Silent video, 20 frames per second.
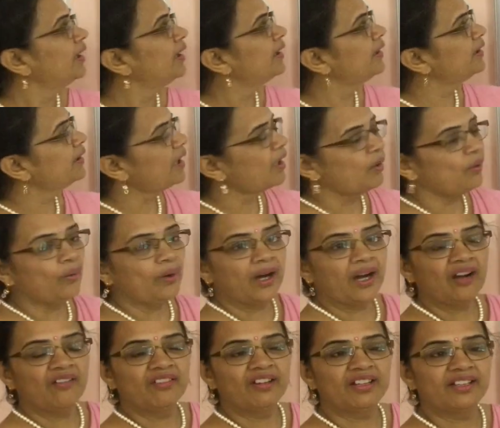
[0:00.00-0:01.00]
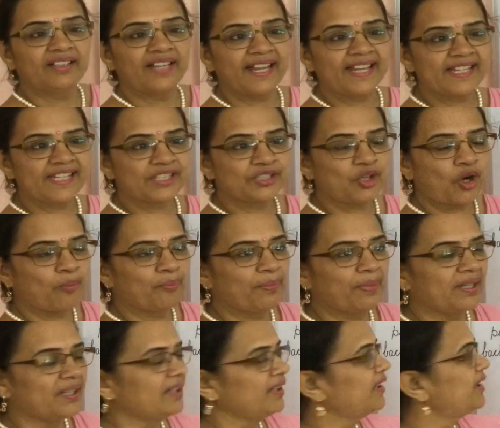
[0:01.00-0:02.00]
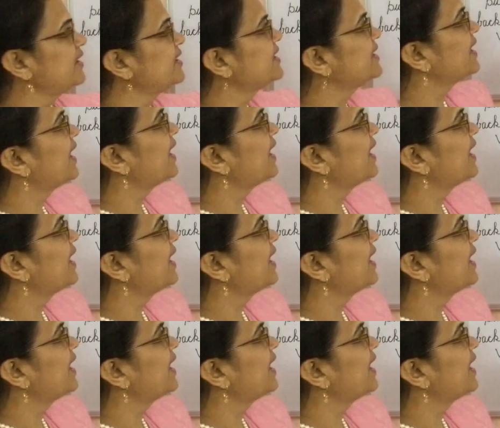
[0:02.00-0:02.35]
Now our next topic is